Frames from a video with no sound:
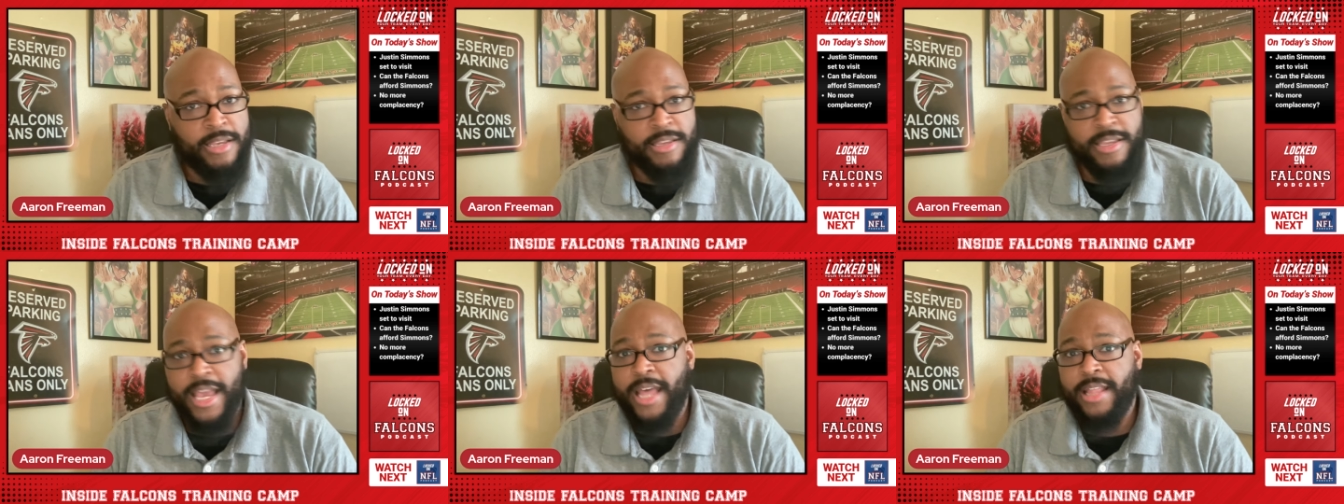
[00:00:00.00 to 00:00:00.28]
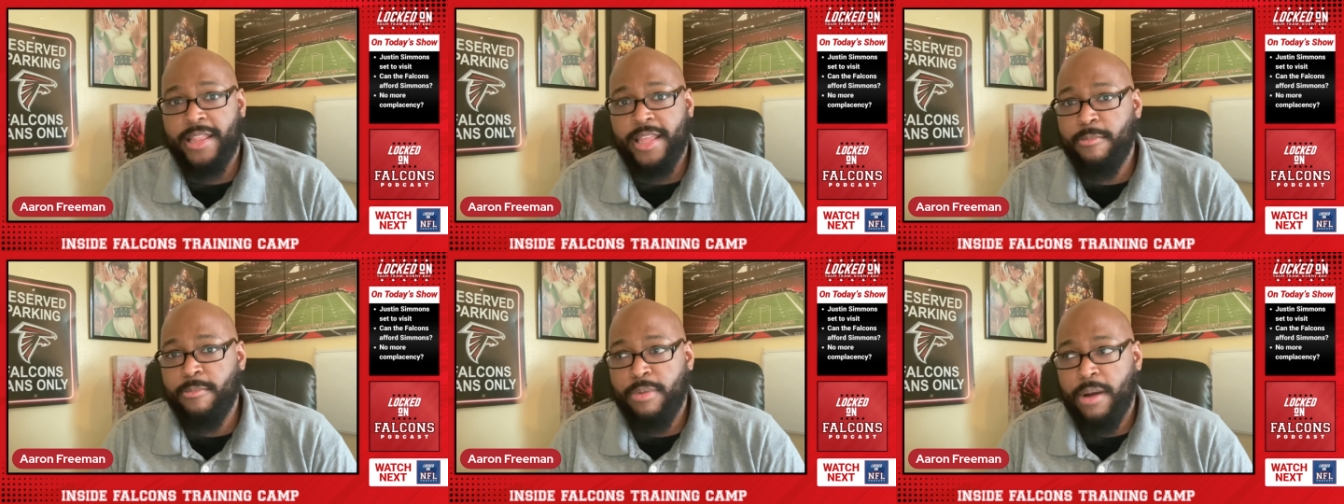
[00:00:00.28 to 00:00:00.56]

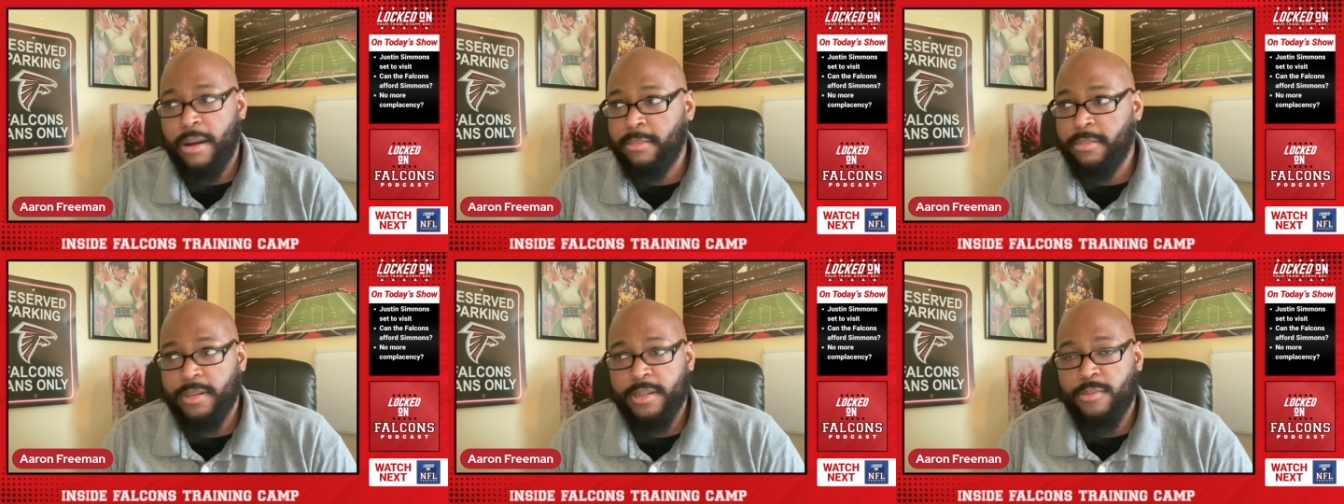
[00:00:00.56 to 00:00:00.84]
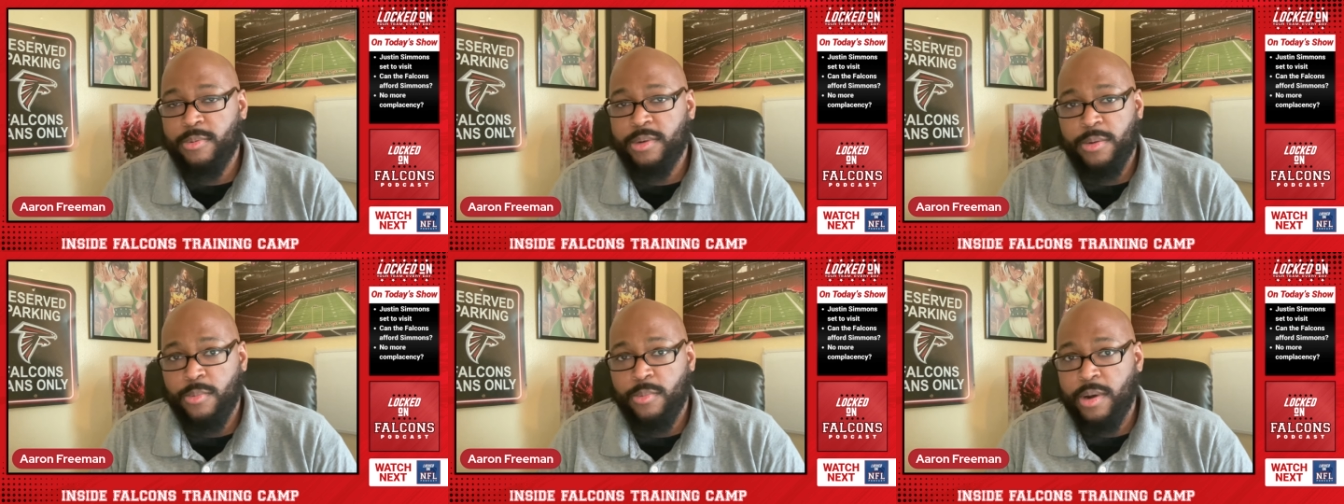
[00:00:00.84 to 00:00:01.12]
yeah, they
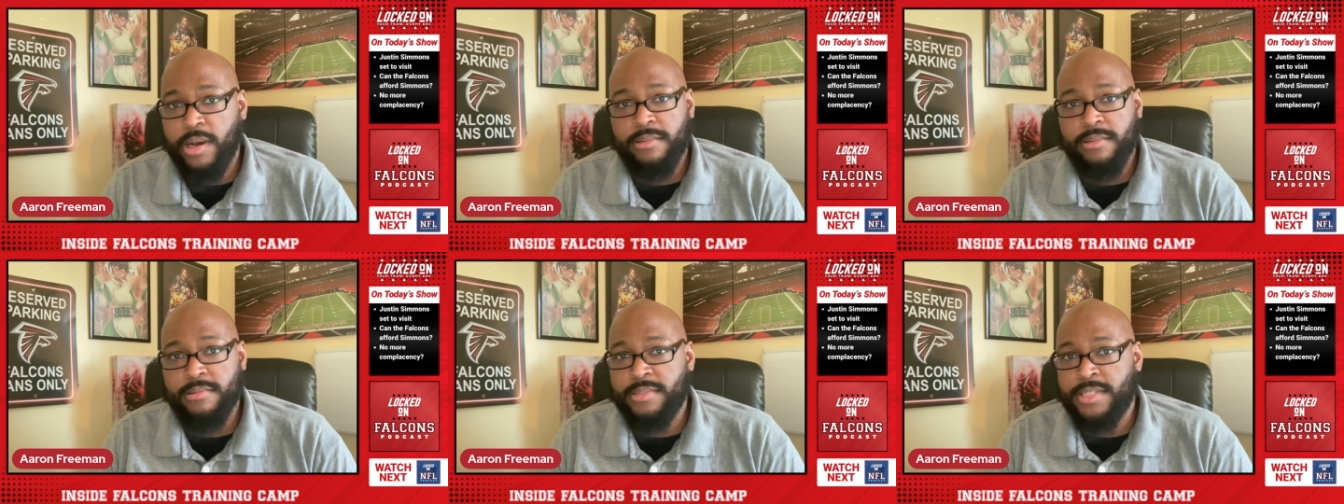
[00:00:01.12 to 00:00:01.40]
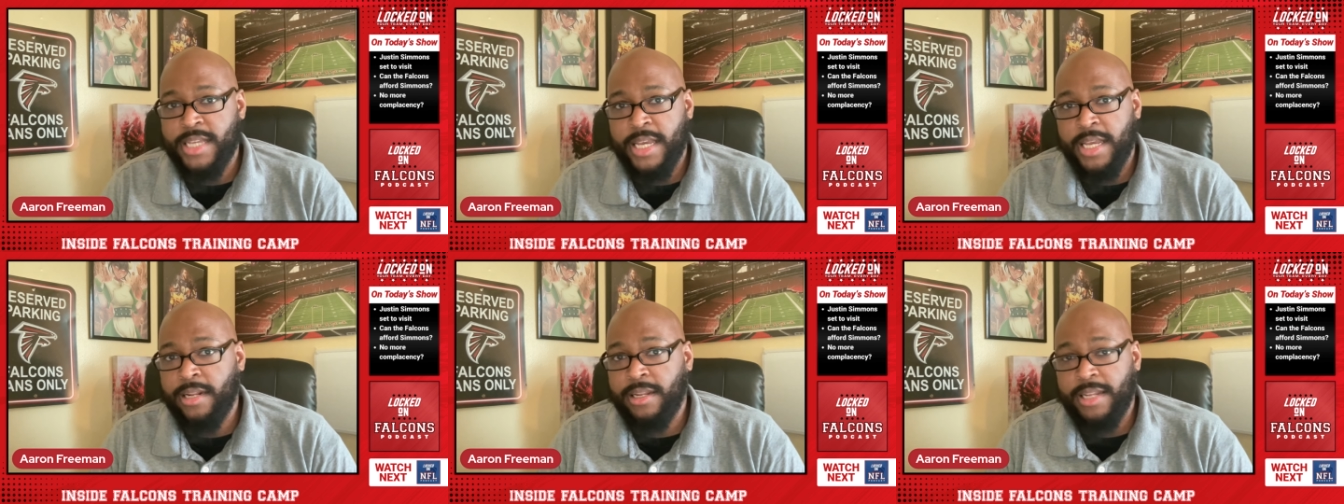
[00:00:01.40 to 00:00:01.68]
probably would have won
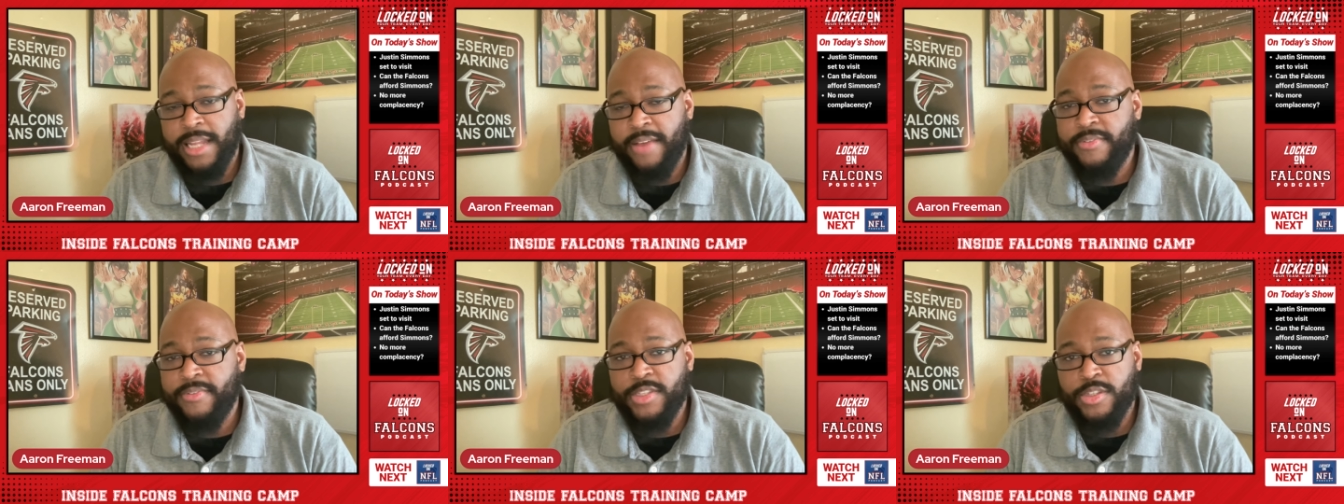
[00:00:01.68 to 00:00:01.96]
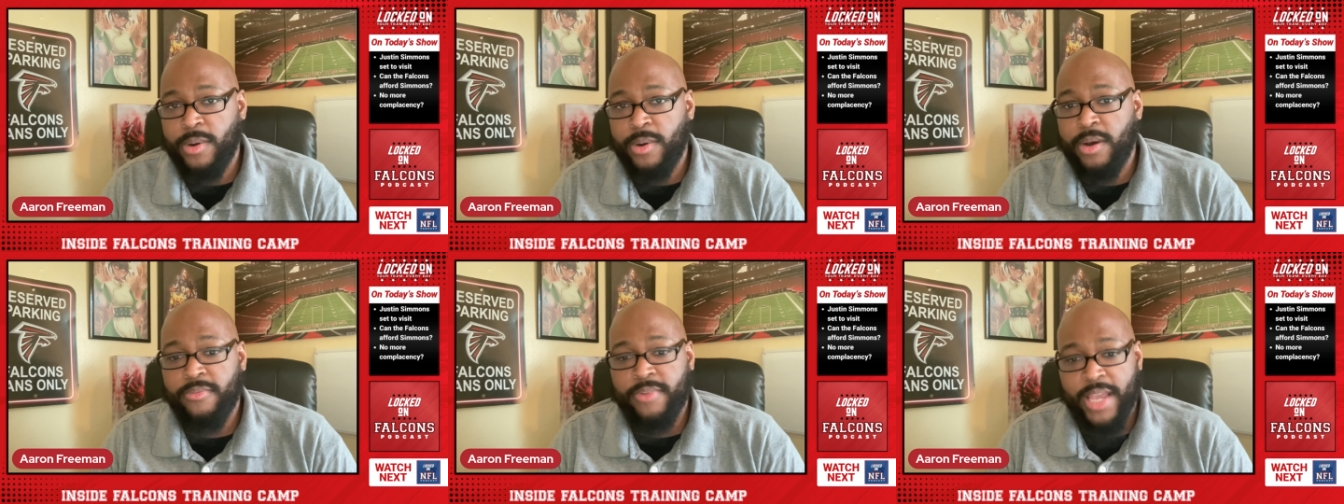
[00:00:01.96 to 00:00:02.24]
10,
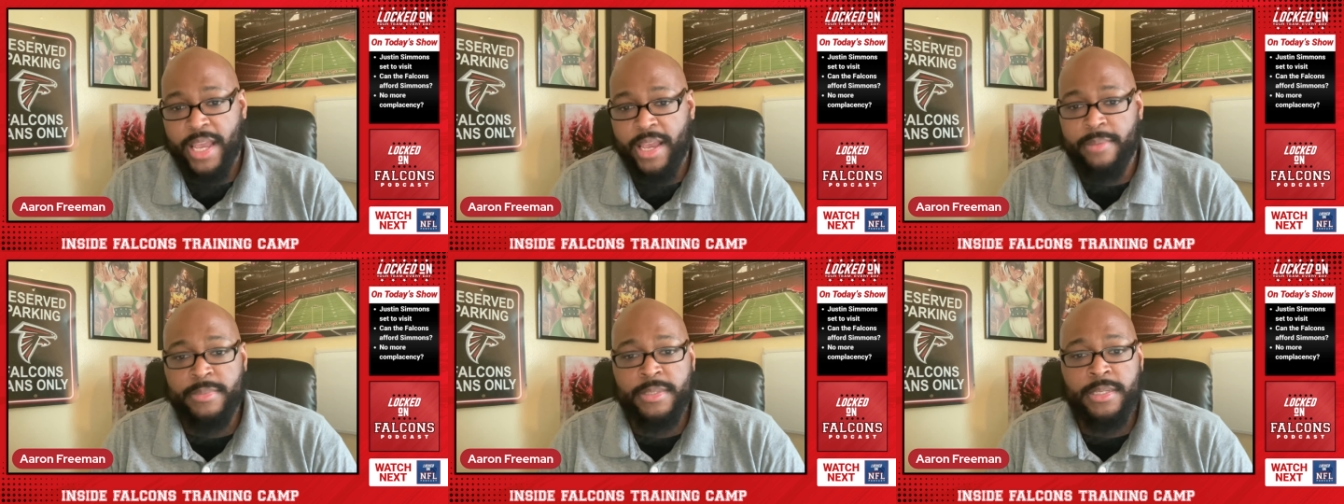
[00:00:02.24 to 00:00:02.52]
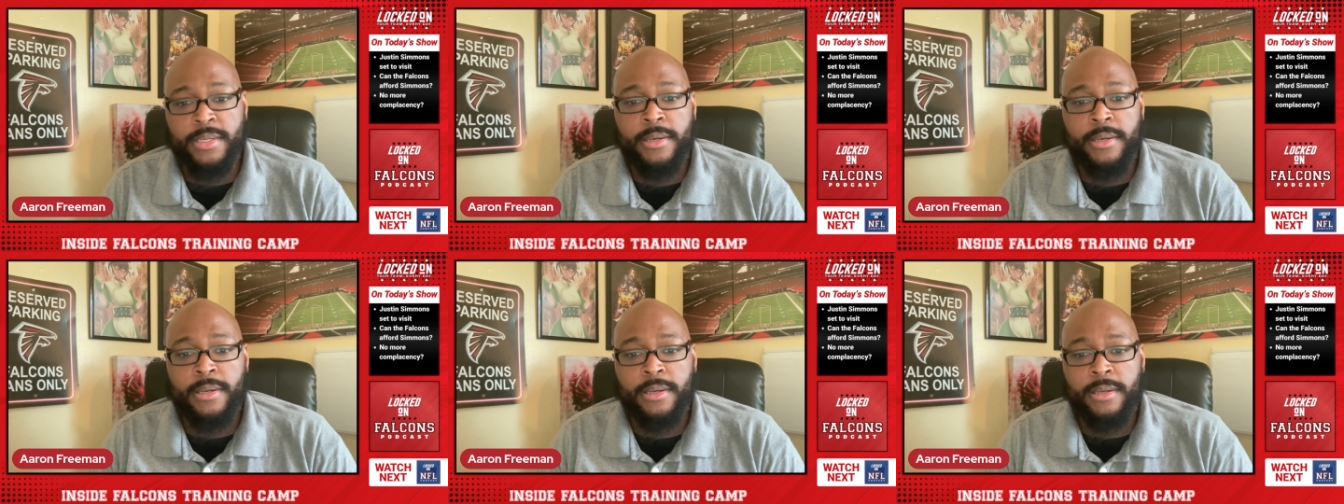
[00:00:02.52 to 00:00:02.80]
11, 12 games.